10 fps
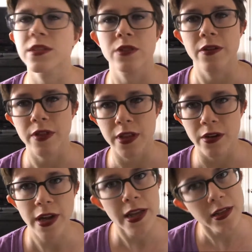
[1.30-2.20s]
is revving
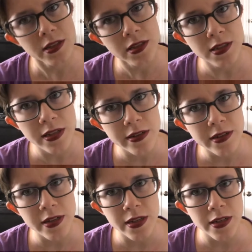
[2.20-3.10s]
their engines
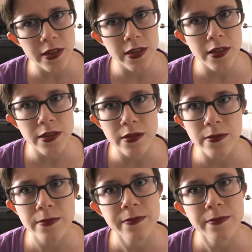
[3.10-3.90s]
outside.